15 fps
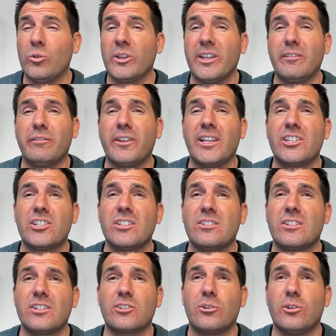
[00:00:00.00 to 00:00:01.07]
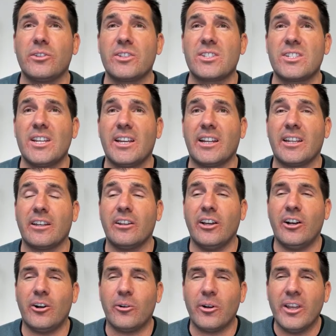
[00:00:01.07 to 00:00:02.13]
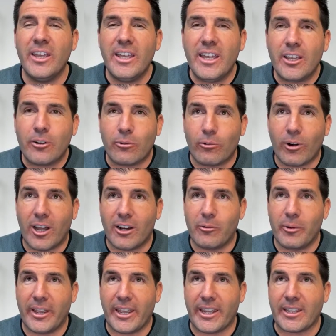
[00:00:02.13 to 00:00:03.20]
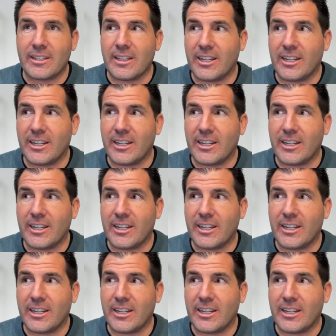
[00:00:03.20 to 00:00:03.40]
inflation's just holding steady. No, wrong way.